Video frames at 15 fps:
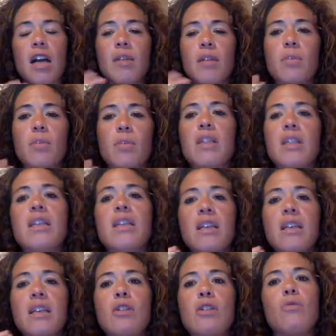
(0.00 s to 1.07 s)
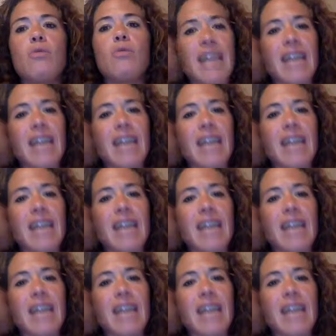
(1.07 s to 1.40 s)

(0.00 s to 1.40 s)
completely new